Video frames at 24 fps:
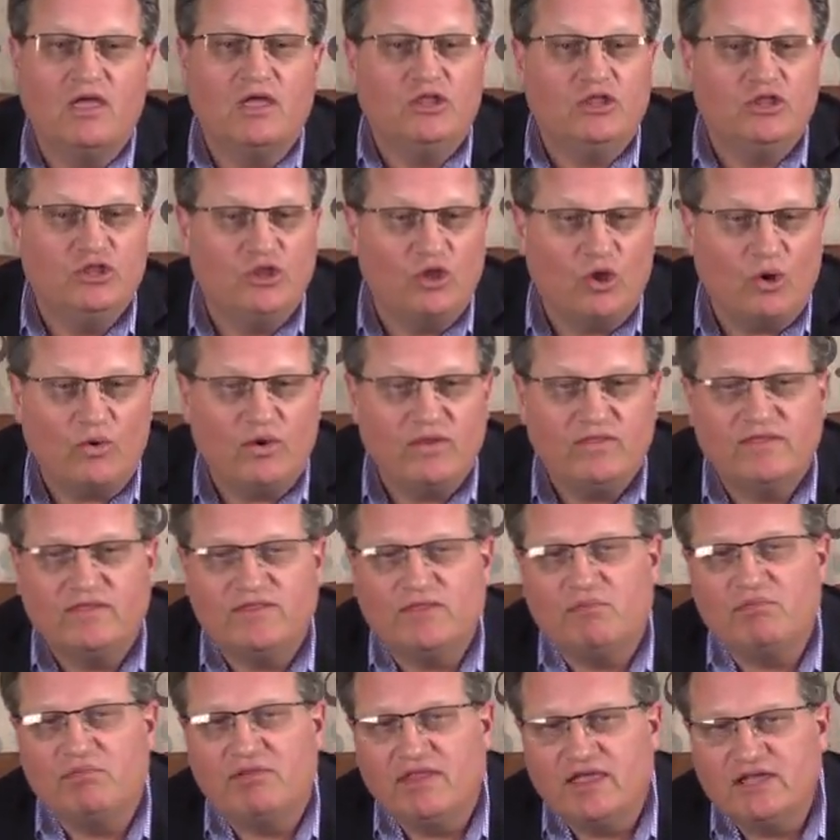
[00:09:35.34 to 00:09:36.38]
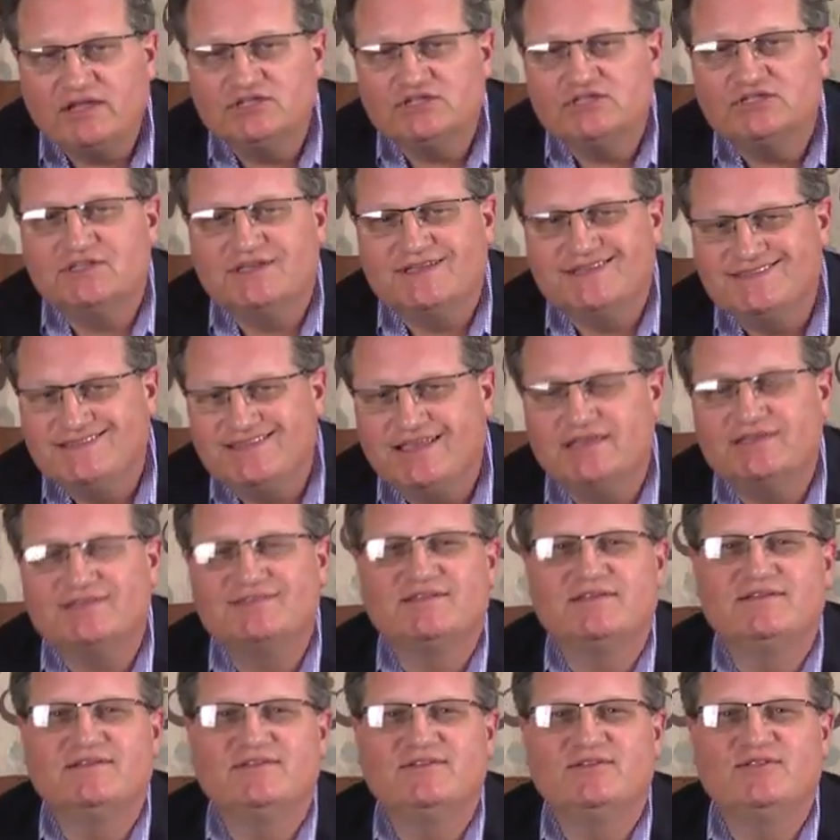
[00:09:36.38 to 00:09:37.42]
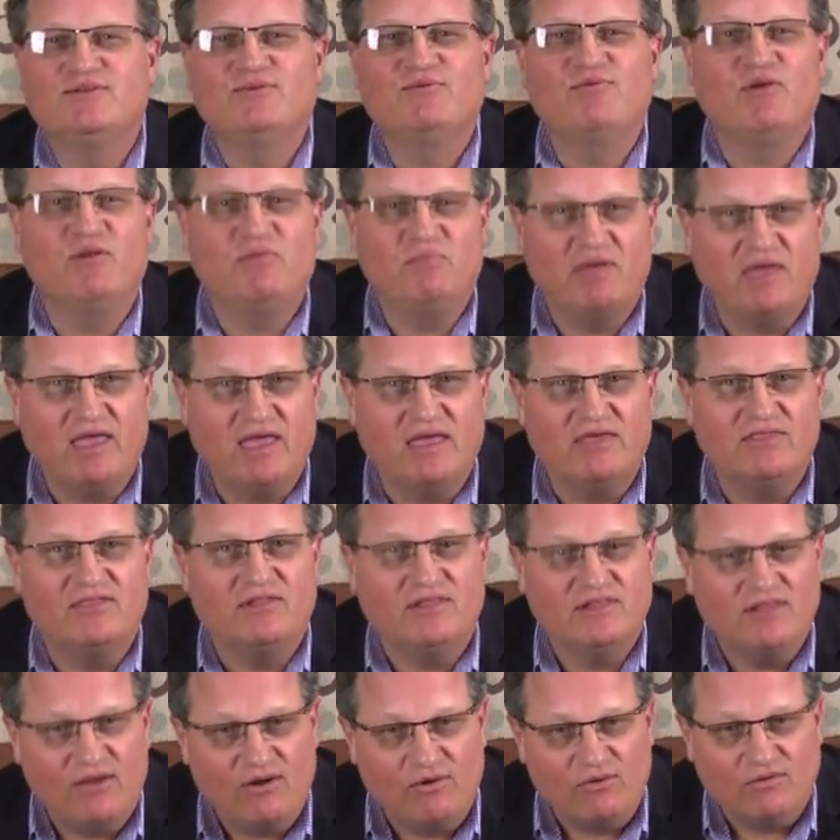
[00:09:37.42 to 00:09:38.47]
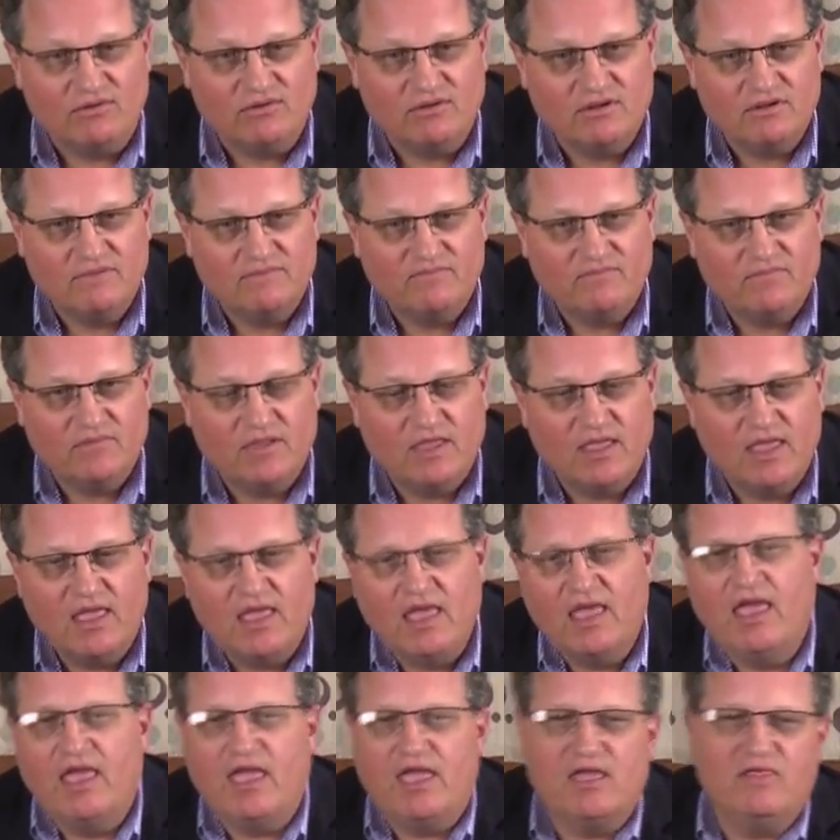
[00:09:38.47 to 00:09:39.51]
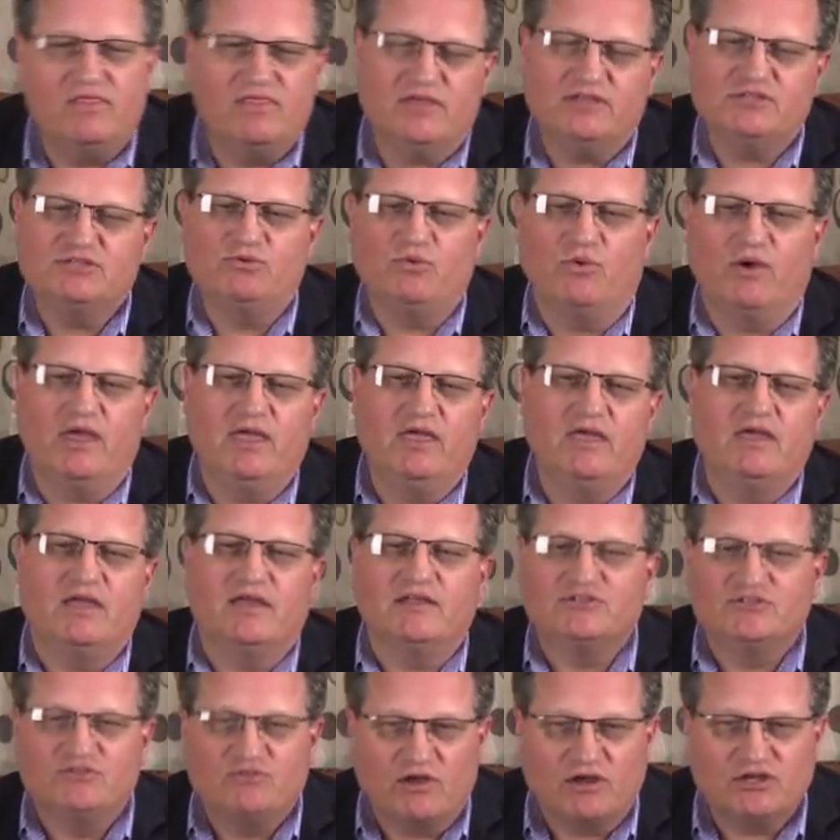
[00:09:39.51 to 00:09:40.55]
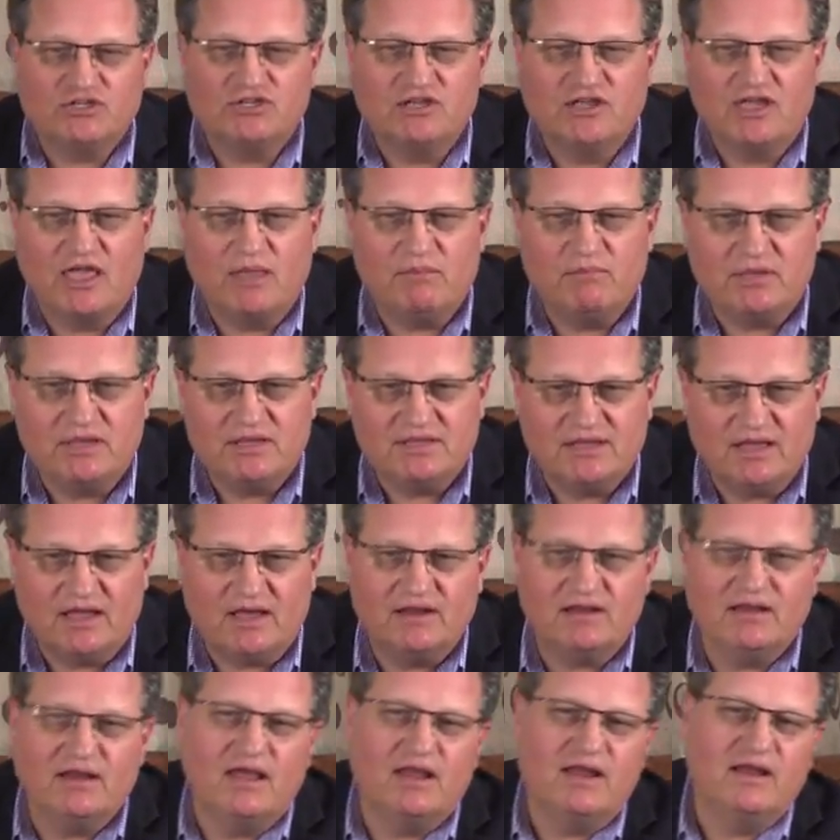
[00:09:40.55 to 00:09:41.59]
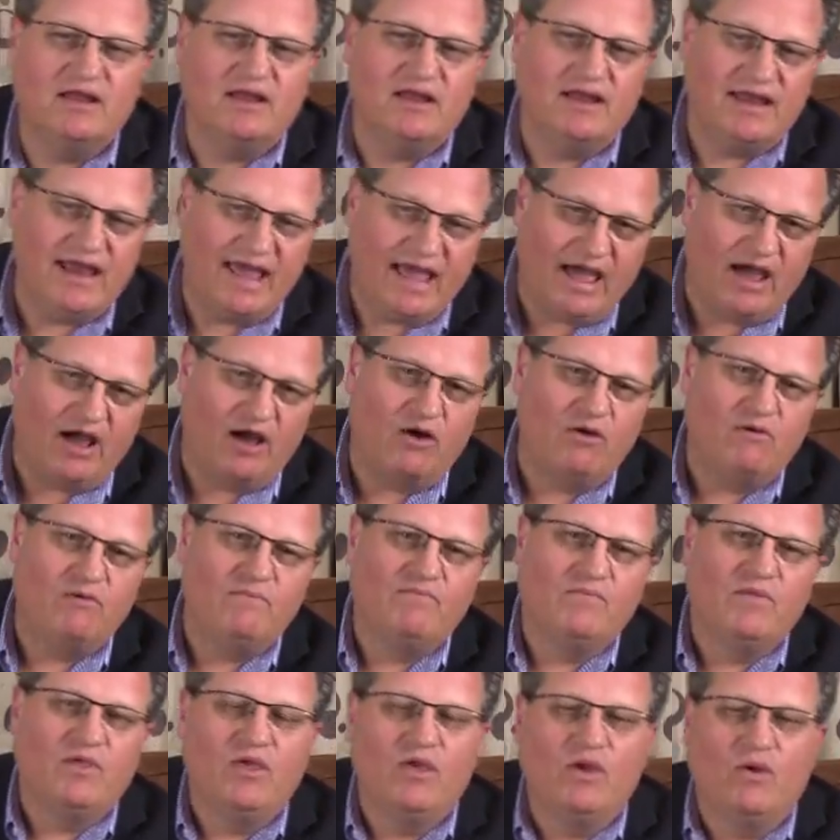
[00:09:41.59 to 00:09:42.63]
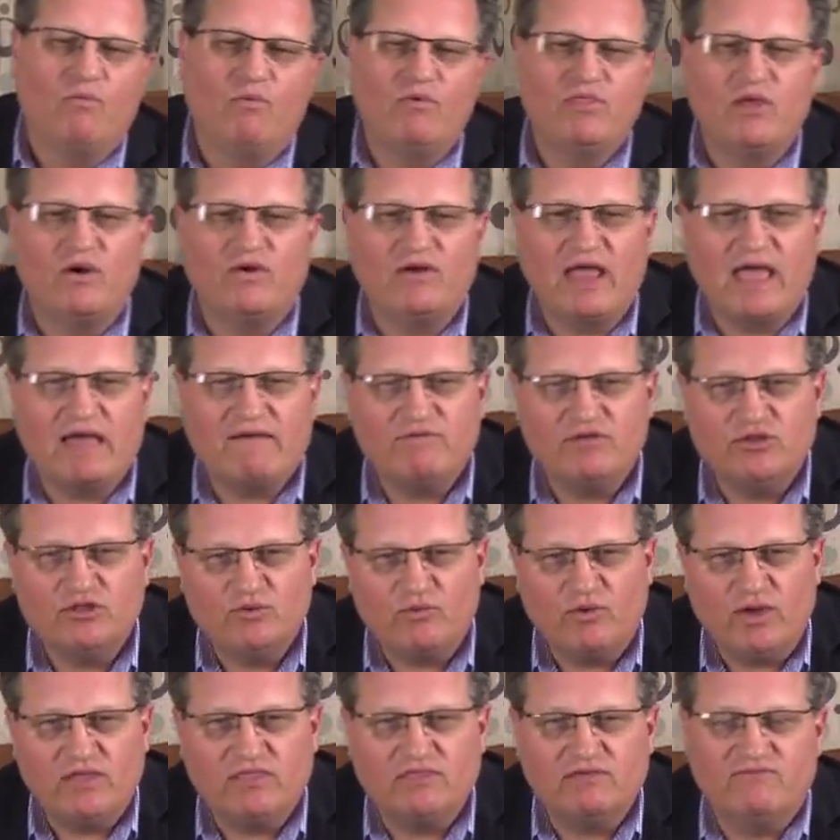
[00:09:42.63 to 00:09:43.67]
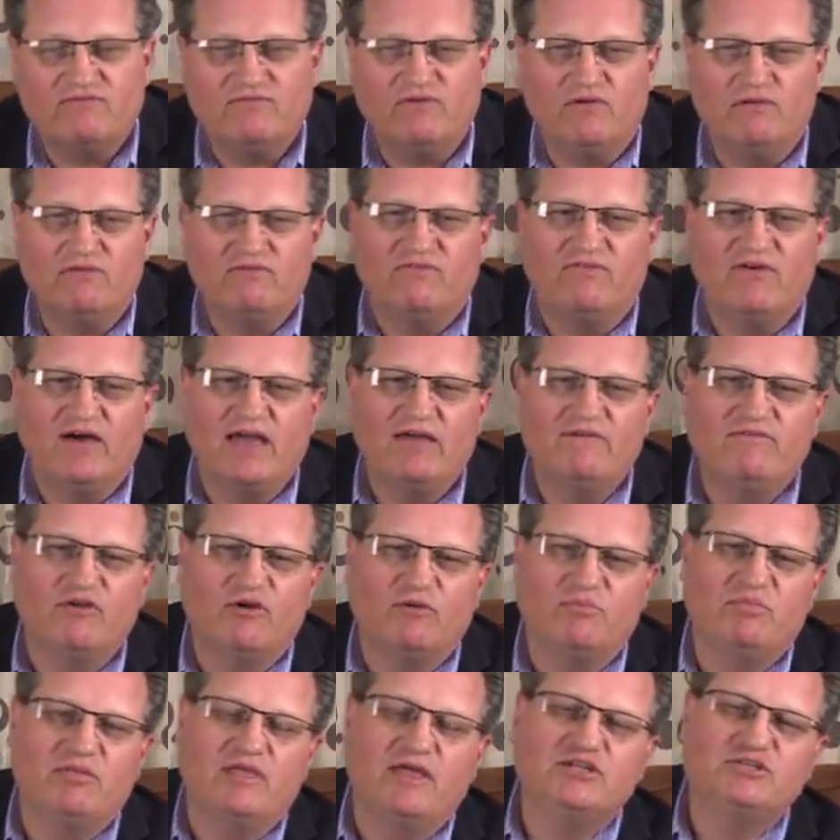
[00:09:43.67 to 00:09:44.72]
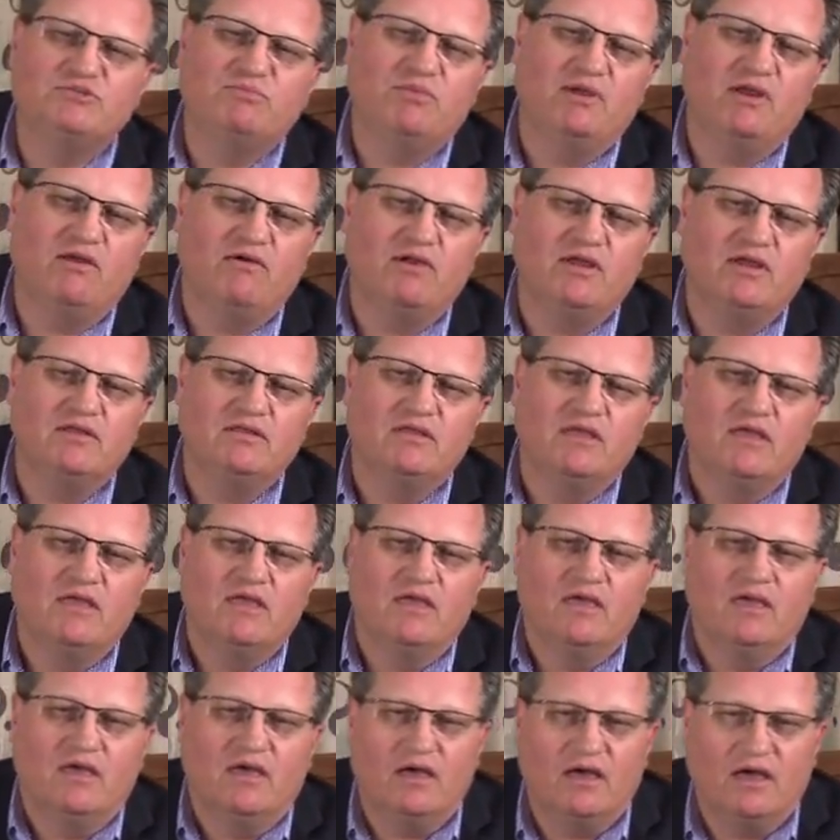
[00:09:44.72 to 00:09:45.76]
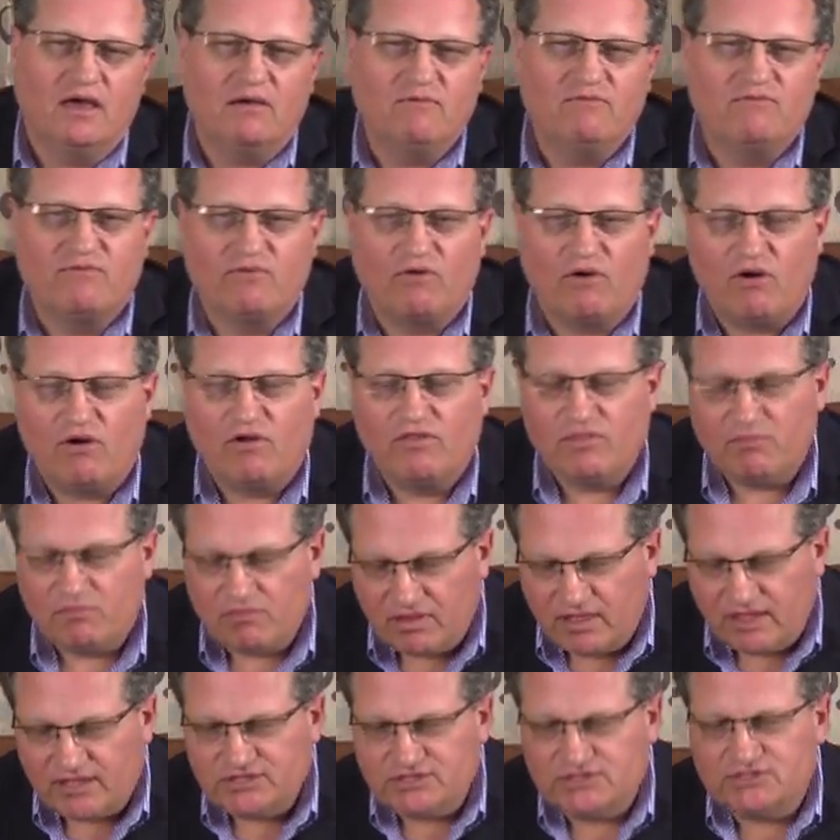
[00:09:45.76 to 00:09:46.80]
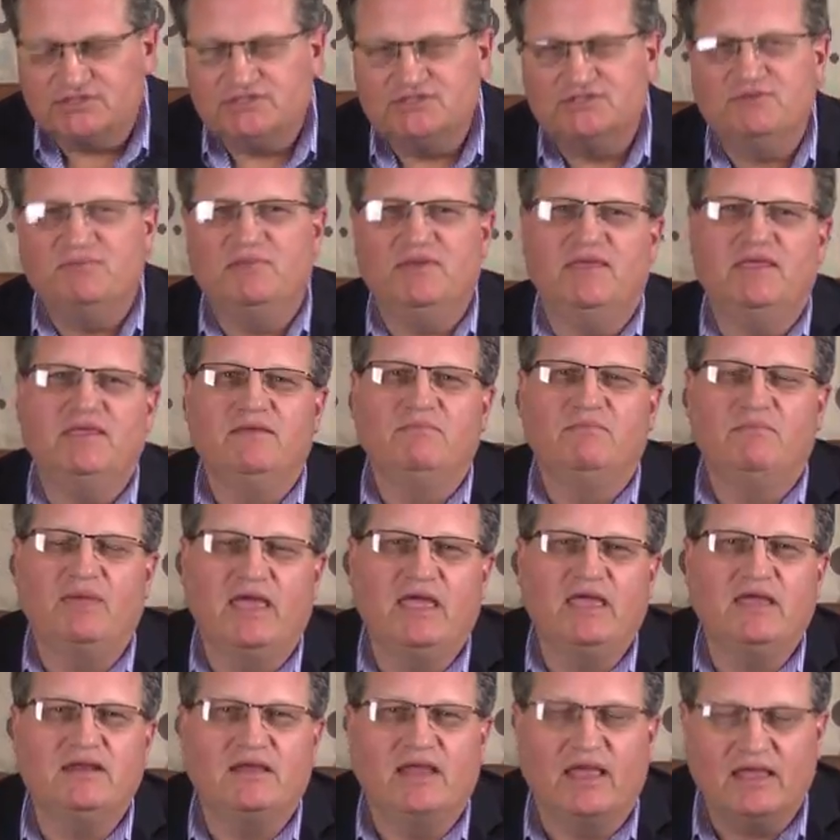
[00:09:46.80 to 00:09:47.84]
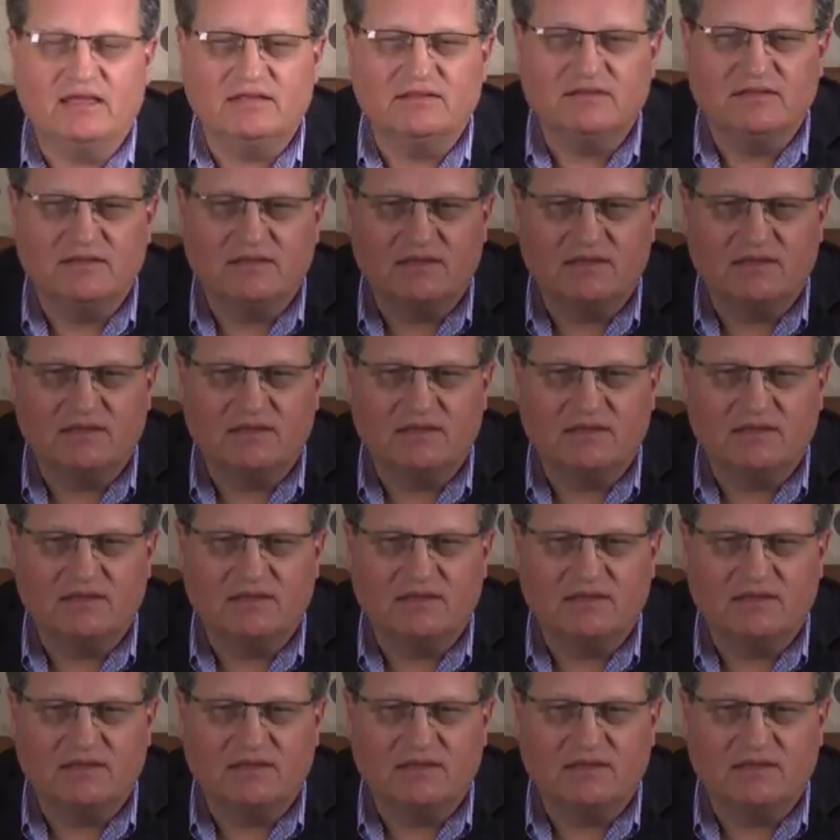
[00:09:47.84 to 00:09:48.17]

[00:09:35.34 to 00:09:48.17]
knowing that the pledges exist to repay the loan. In this way, construction can be done now without having to wait the full 5-year pledge period for all the pledges to be paid and